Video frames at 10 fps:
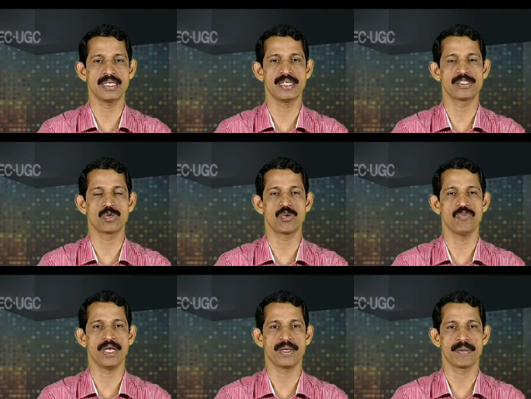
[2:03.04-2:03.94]
in its own
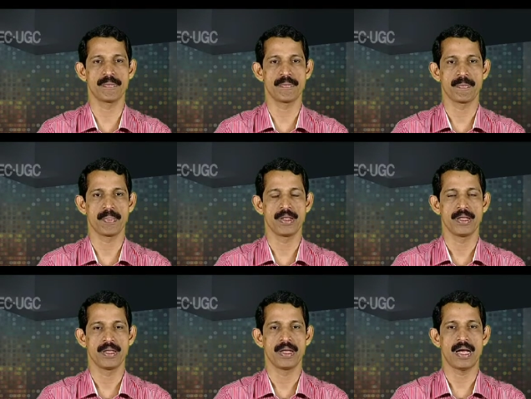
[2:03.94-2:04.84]
way.
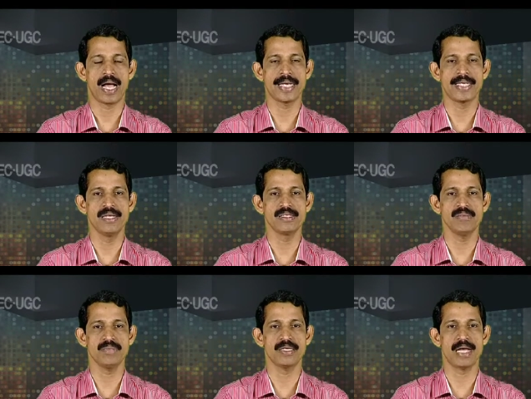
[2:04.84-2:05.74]

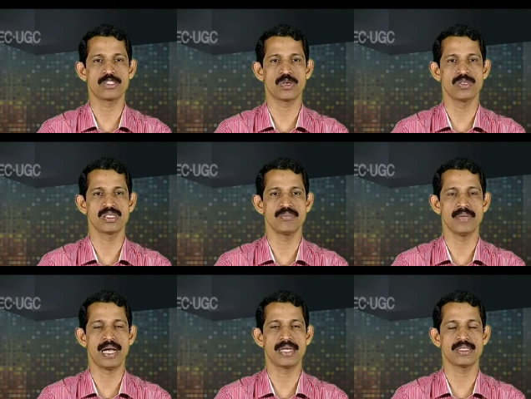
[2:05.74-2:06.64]
Idealism and naturalism
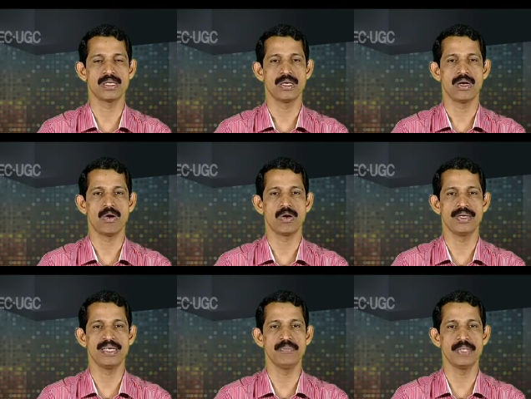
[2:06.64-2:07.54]
has
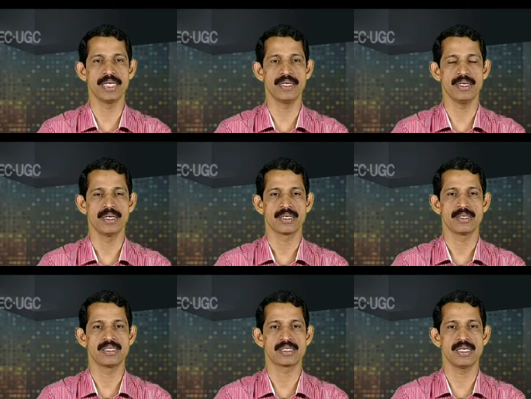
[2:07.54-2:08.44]
already been
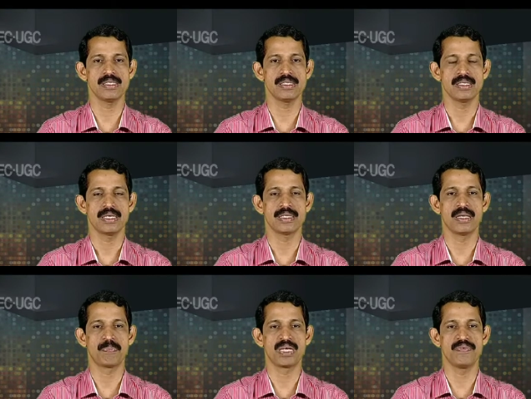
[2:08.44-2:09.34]
discussed in the
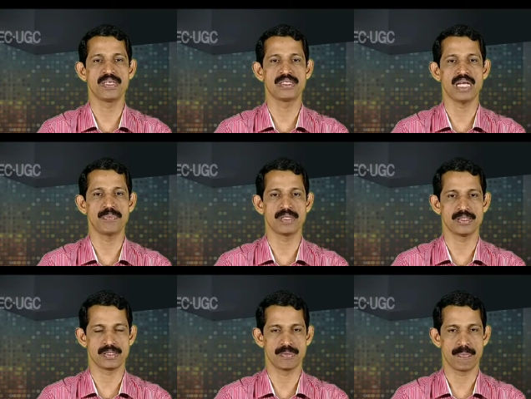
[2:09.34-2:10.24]
previous
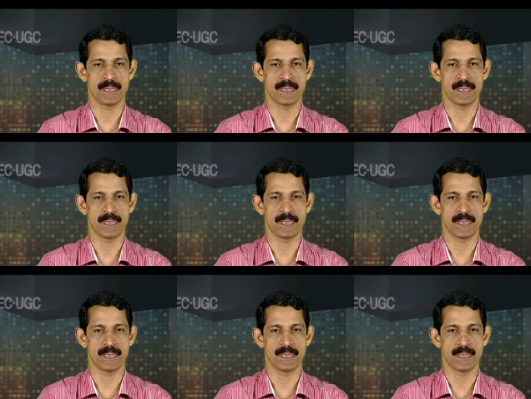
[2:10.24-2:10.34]
chapters.